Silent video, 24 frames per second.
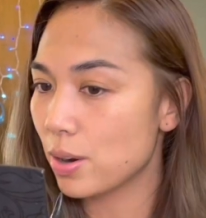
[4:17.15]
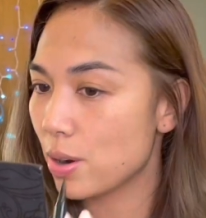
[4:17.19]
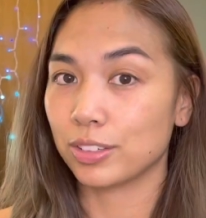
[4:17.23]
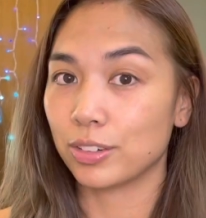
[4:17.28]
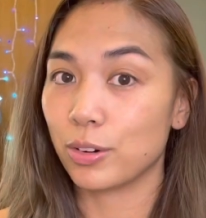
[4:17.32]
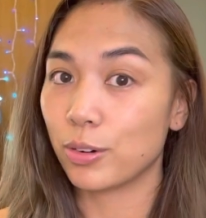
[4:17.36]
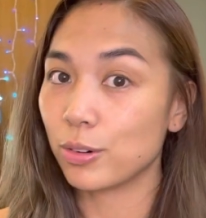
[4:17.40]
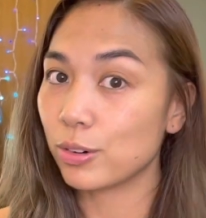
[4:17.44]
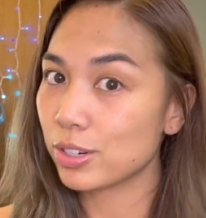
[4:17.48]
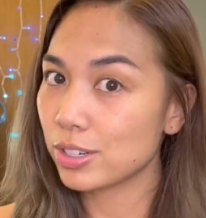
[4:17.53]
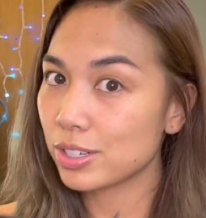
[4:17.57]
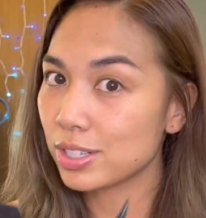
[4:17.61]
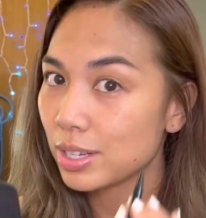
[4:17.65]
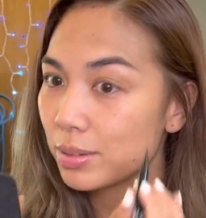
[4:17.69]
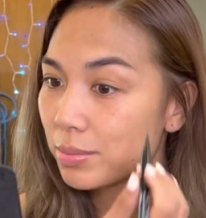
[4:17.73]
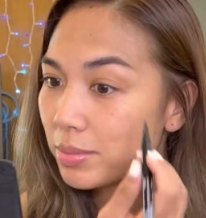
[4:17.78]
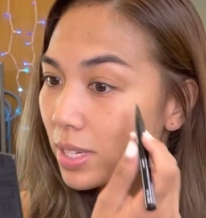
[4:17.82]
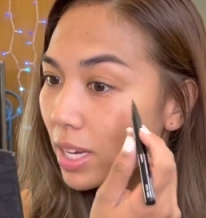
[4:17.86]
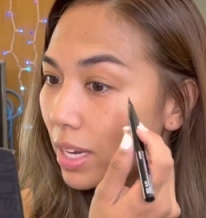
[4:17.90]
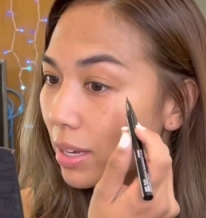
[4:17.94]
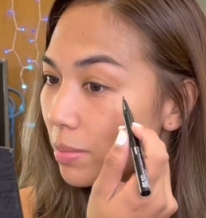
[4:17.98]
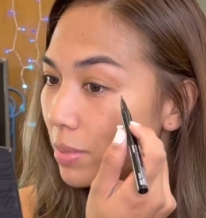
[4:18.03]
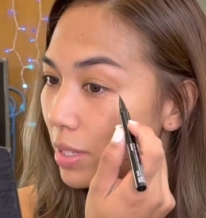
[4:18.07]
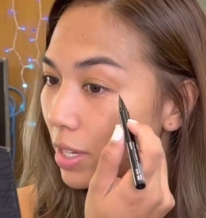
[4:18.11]
Or
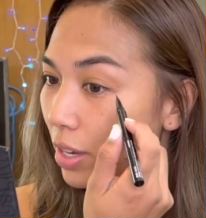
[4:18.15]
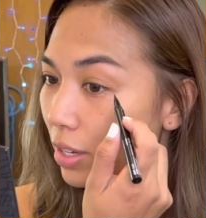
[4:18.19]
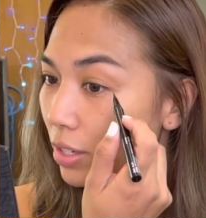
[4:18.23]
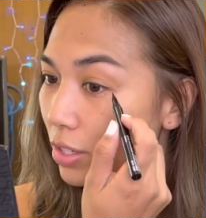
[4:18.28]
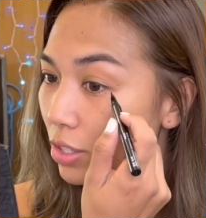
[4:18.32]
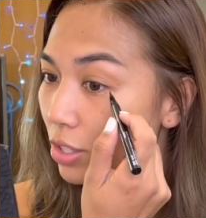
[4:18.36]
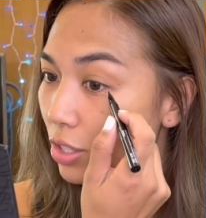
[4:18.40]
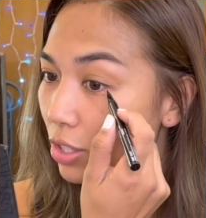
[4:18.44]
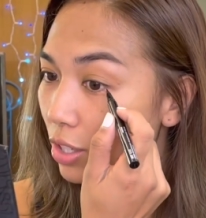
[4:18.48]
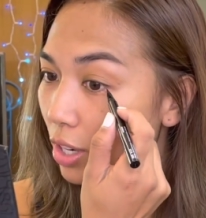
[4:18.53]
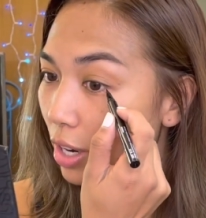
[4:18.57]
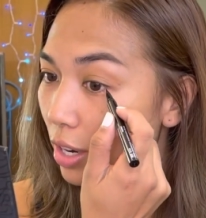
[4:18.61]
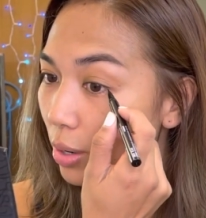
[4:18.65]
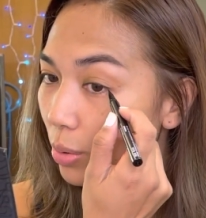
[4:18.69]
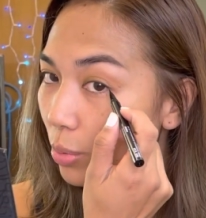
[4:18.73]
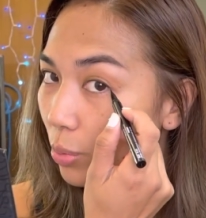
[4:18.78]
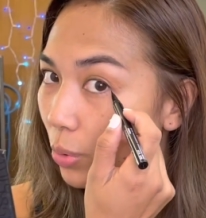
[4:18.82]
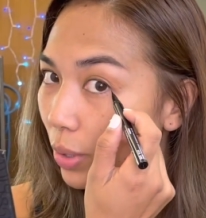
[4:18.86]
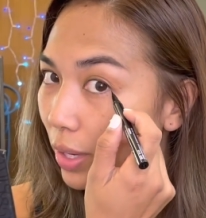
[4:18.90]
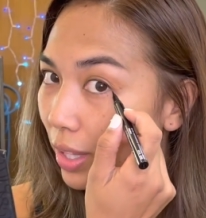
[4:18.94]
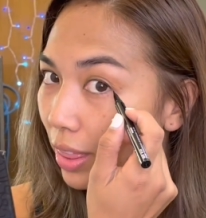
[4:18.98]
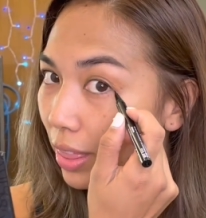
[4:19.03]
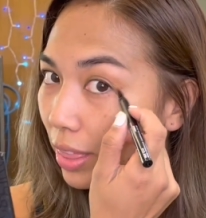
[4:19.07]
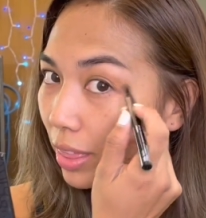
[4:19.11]
sometimes I'll start
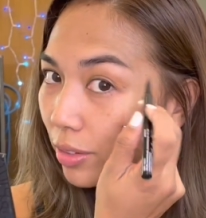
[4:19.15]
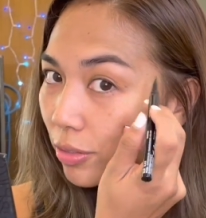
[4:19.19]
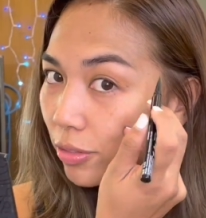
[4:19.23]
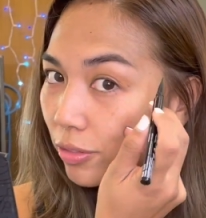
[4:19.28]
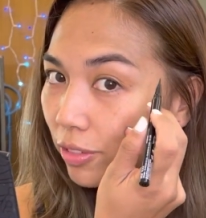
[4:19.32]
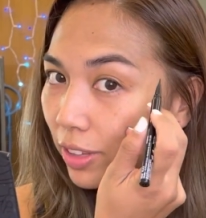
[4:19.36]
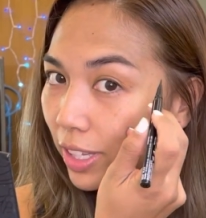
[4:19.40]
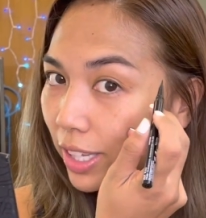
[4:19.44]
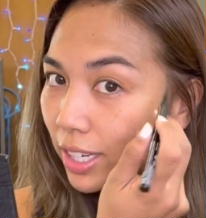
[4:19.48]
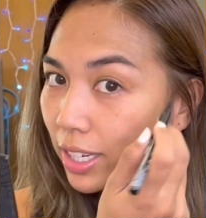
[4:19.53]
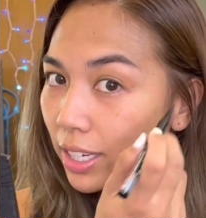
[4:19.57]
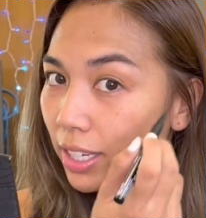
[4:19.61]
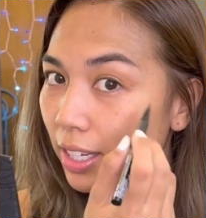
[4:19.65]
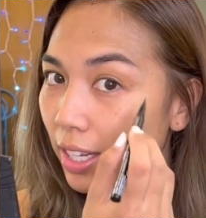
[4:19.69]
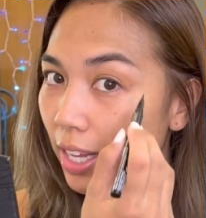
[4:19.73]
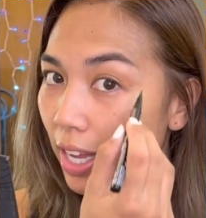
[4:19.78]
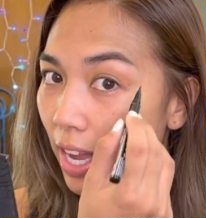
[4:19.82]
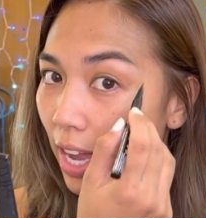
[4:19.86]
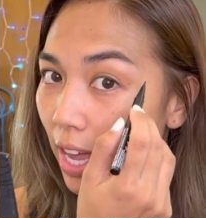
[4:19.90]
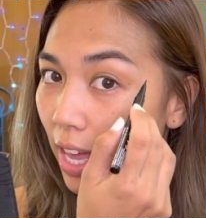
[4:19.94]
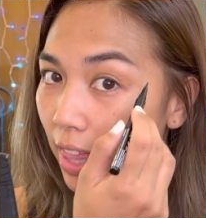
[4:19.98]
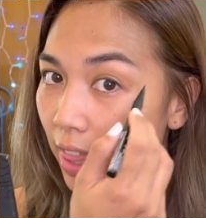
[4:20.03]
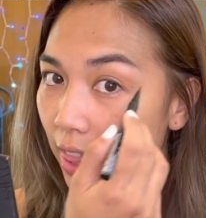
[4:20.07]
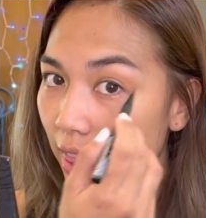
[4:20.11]
with the flick
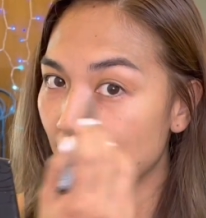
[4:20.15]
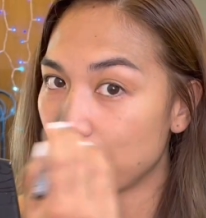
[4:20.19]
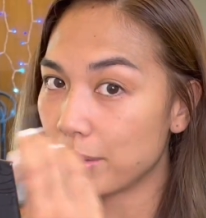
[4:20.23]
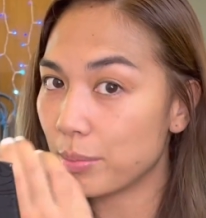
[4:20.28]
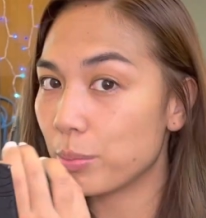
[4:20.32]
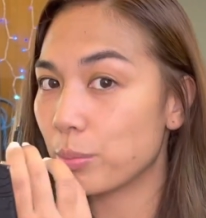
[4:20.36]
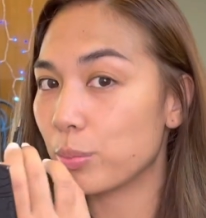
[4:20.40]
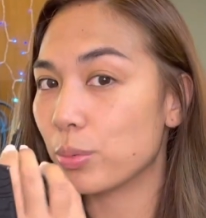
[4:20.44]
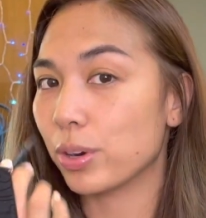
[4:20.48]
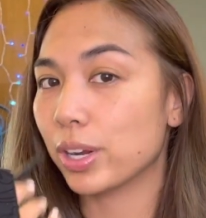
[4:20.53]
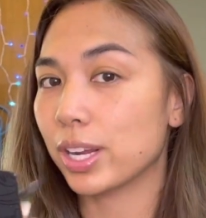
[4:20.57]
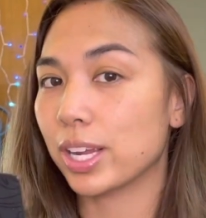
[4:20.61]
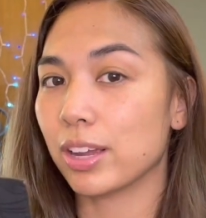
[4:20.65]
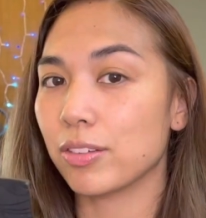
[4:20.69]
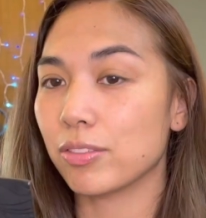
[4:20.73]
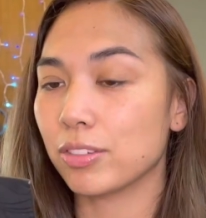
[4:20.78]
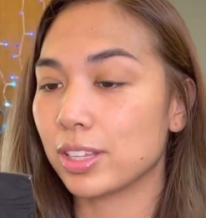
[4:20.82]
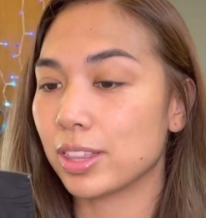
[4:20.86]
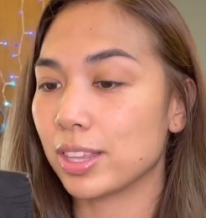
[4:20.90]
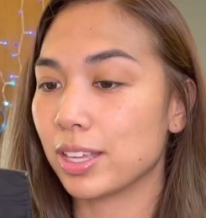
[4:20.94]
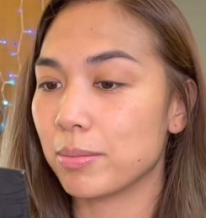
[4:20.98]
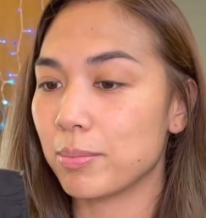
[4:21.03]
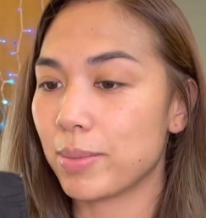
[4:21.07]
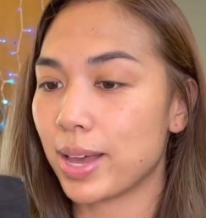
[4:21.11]
and then bring
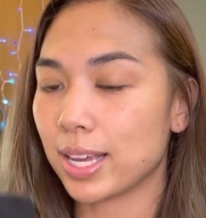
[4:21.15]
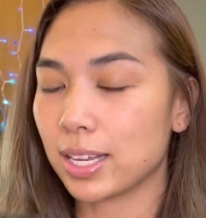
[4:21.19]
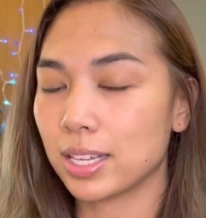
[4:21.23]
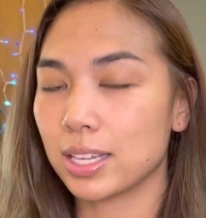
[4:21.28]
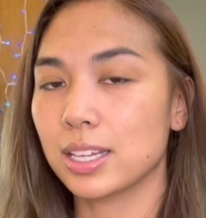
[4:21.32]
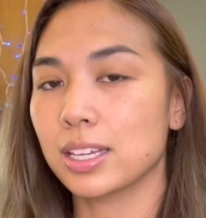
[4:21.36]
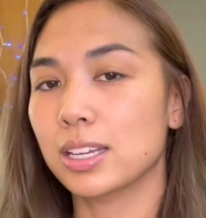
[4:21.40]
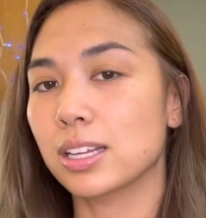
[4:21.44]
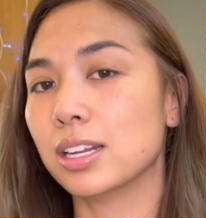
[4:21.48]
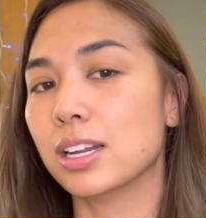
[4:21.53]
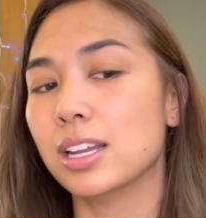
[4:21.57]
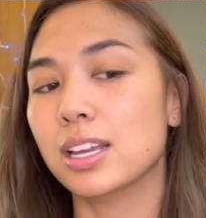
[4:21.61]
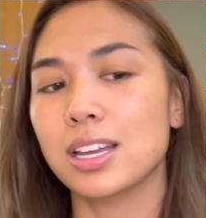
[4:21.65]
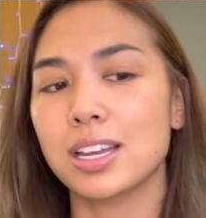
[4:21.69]
everything back in.